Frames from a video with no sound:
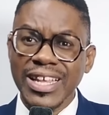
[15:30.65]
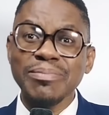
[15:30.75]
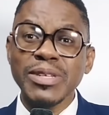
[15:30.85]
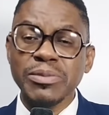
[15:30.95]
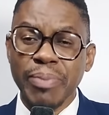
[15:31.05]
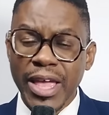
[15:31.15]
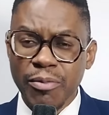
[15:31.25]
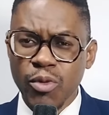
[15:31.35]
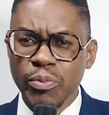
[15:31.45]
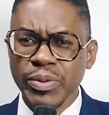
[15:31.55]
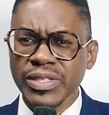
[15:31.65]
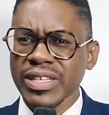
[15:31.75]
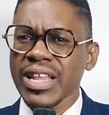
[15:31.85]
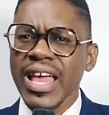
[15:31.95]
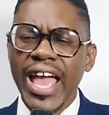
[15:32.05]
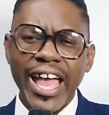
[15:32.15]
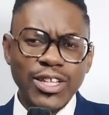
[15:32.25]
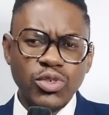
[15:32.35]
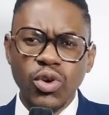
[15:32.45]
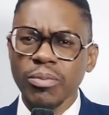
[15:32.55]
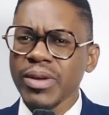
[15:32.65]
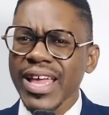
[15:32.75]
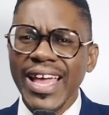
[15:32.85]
That means buying more diesel. Eskom,